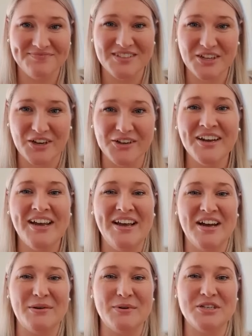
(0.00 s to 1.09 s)
So
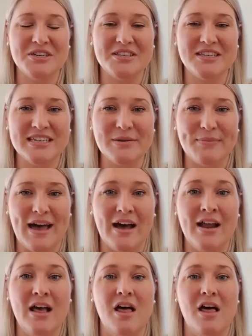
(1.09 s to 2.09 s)
I want you to think about